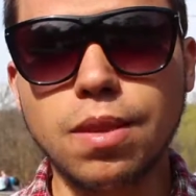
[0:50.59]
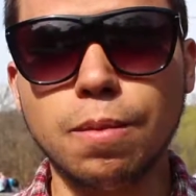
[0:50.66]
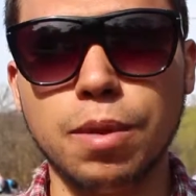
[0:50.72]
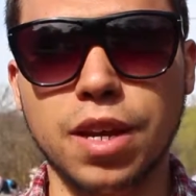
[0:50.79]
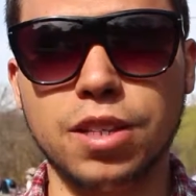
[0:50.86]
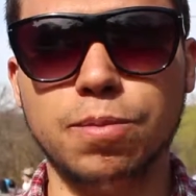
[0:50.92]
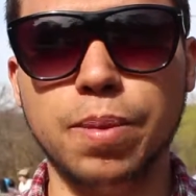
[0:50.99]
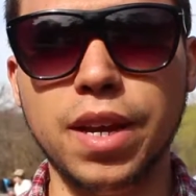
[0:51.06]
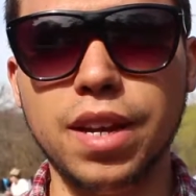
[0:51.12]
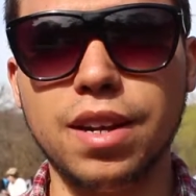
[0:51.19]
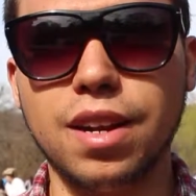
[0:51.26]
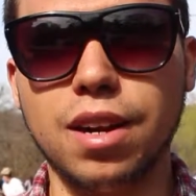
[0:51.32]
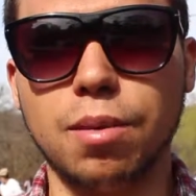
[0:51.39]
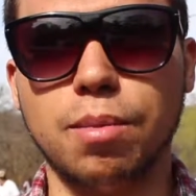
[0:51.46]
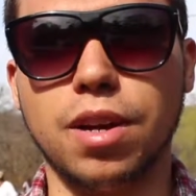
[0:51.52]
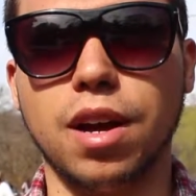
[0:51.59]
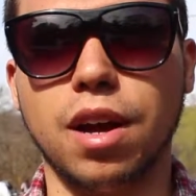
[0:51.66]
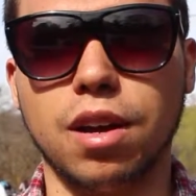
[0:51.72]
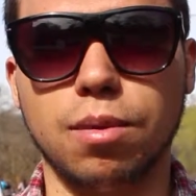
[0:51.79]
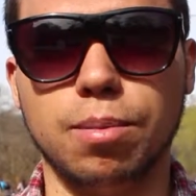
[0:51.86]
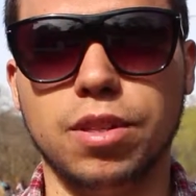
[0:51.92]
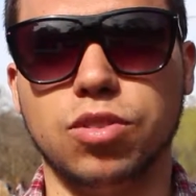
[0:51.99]
Because being in a
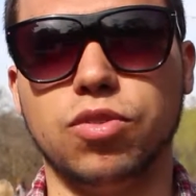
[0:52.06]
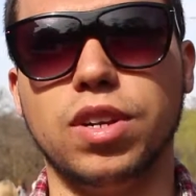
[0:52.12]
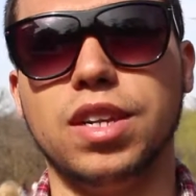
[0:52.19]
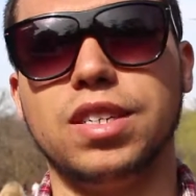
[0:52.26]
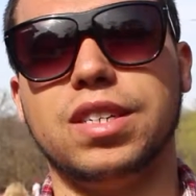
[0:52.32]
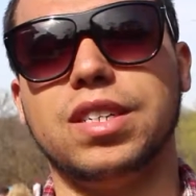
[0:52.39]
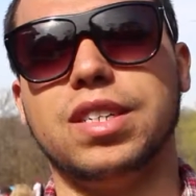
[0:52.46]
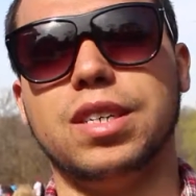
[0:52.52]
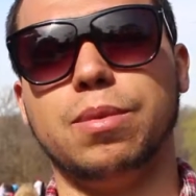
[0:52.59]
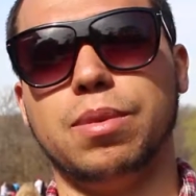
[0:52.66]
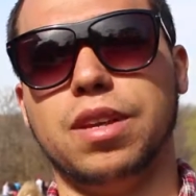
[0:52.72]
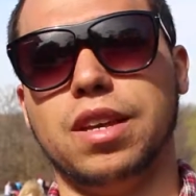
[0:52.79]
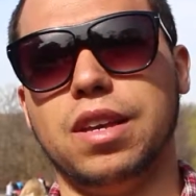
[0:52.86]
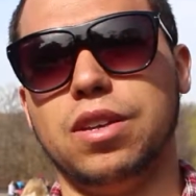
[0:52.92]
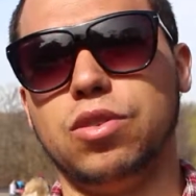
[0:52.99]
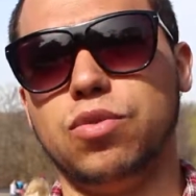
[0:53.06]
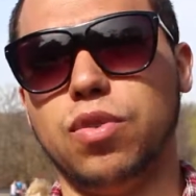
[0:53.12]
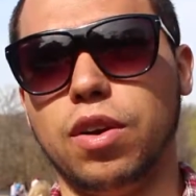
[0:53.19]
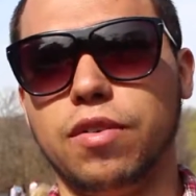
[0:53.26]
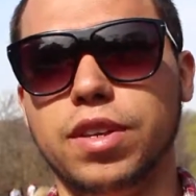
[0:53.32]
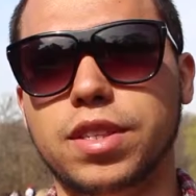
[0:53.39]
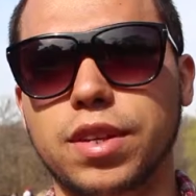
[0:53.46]
monogamous relationship is
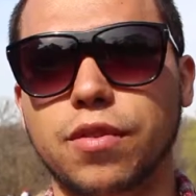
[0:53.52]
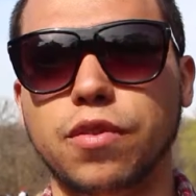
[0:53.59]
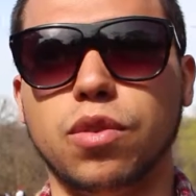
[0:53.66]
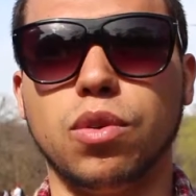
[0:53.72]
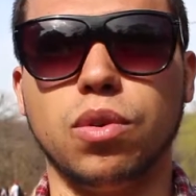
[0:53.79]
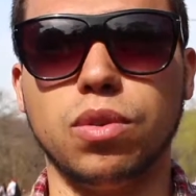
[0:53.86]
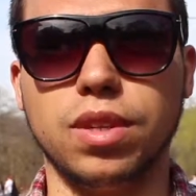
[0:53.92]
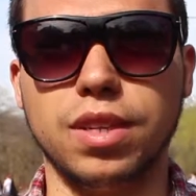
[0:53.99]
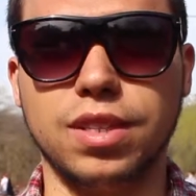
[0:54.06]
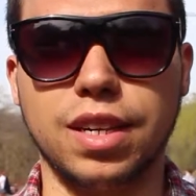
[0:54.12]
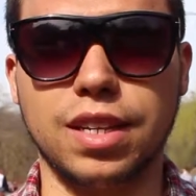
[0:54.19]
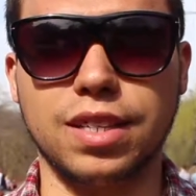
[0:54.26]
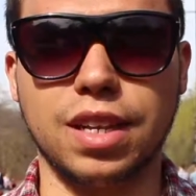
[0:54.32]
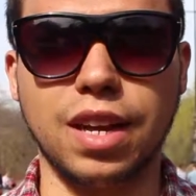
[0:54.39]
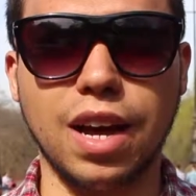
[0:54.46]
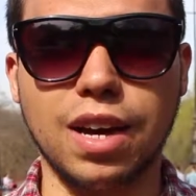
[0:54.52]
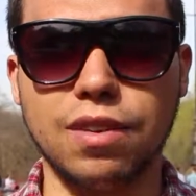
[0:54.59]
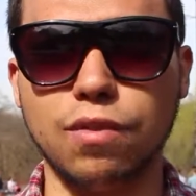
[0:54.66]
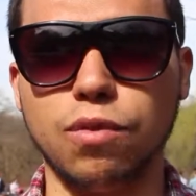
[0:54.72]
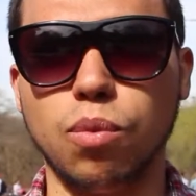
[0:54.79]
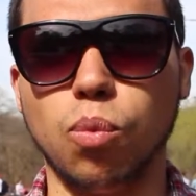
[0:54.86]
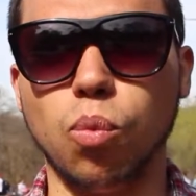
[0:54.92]
very difficult. It takes a lot
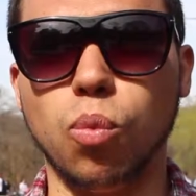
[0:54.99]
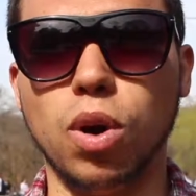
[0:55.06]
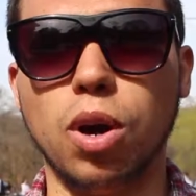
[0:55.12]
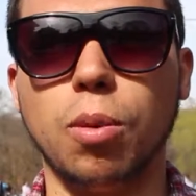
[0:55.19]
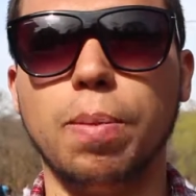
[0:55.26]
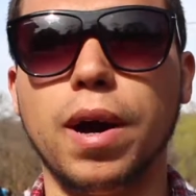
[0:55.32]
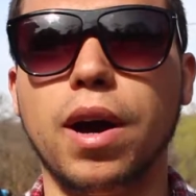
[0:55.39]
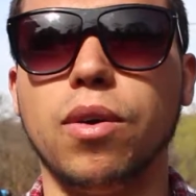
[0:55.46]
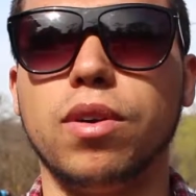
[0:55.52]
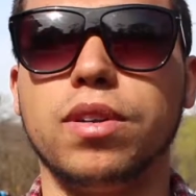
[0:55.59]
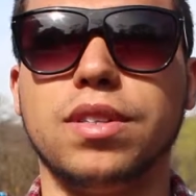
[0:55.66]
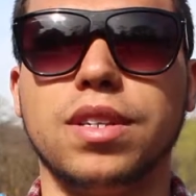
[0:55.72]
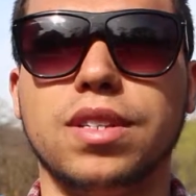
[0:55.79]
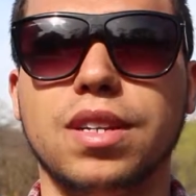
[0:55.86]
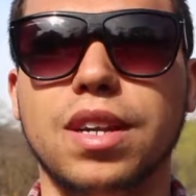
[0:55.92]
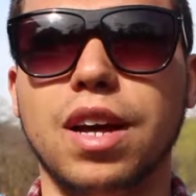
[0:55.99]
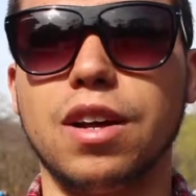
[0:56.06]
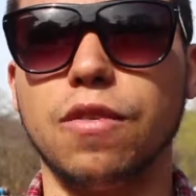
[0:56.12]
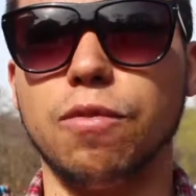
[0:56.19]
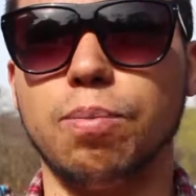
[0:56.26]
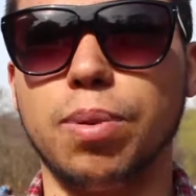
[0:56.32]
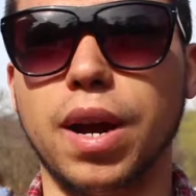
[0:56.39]
of willpower, it takes a lot
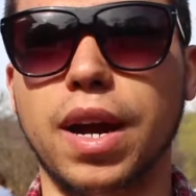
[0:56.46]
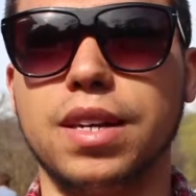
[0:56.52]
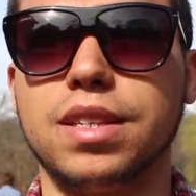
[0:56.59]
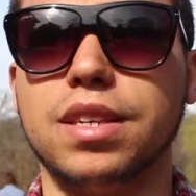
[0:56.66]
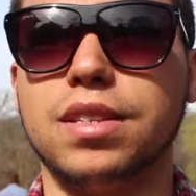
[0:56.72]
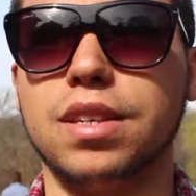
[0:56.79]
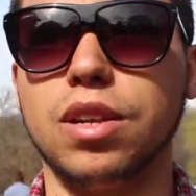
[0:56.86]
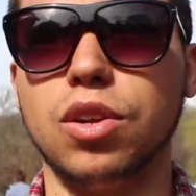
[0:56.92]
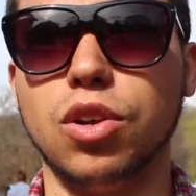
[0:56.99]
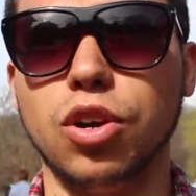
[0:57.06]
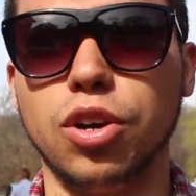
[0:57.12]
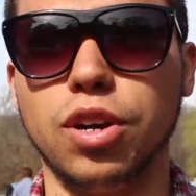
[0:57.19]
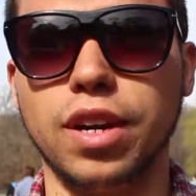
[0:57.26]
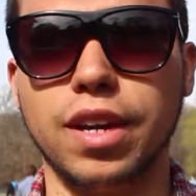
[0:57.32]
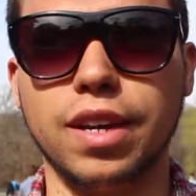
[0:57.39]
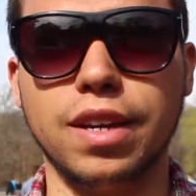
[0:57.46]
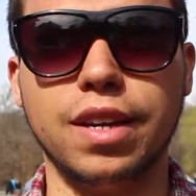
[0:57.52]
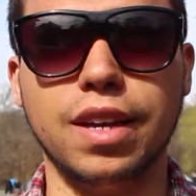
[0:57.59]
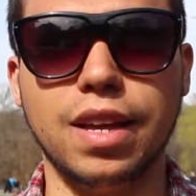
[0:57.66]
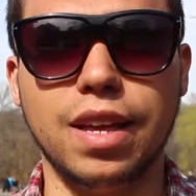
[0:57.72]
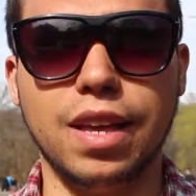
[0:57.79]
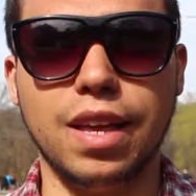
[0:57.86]
of practice and learning,
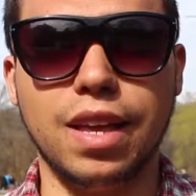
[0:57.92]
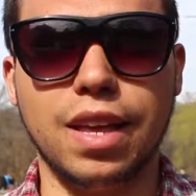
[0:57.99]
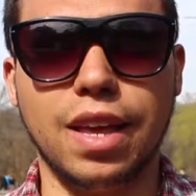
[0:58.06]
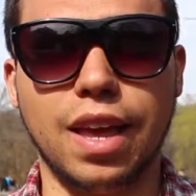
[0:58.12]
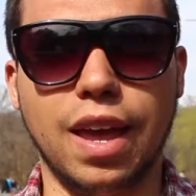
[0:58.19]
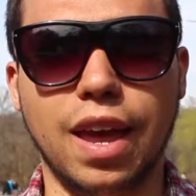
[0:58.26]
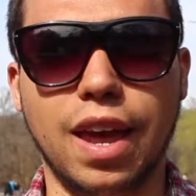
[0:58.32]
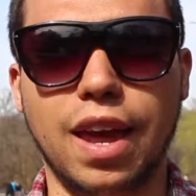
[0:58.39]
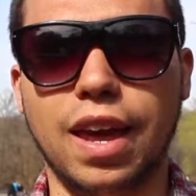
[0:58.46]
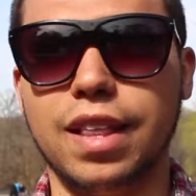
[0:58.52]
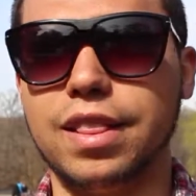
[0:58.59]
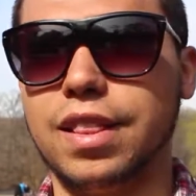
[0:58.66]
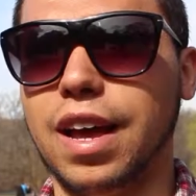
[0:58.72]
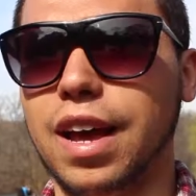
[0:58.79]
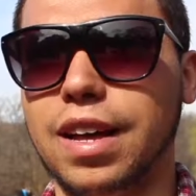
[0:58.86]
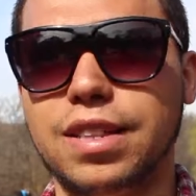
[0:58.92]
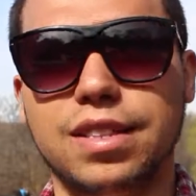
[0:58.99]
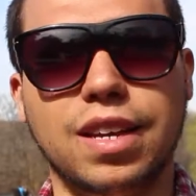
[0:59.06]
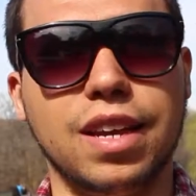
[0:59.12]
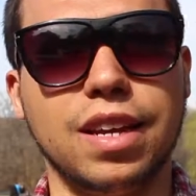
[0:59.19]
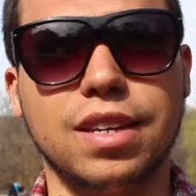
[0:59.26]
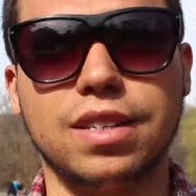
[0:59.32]
and that
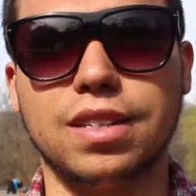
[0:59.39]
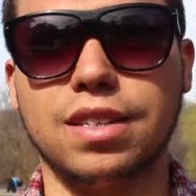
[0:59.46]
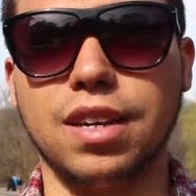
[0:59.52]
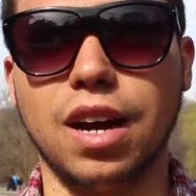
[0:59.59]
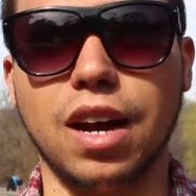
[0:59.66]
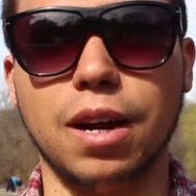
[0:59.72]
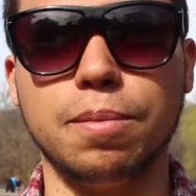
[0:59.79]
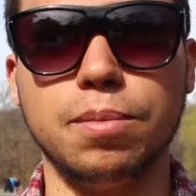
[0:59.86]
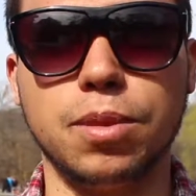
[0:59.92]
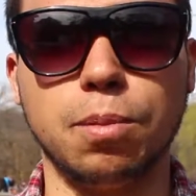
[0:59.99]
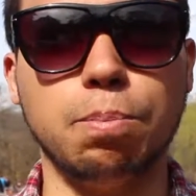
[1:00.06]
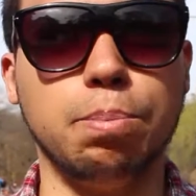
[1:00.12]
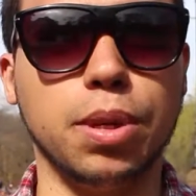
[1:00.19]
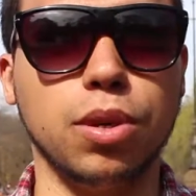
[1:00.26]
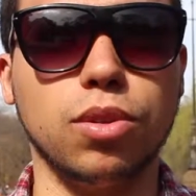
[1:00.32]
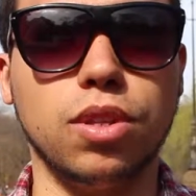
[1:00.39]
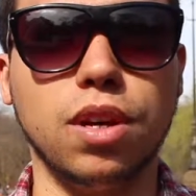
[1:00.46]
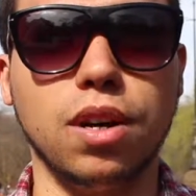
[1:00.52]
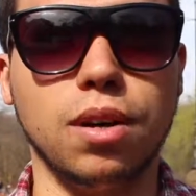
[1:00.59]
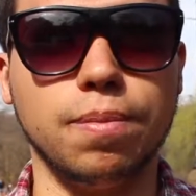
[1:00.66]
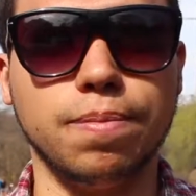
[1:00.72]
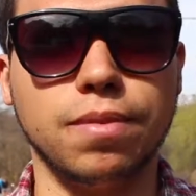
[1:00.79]
takes time to build
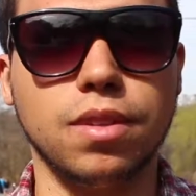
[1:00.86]
up.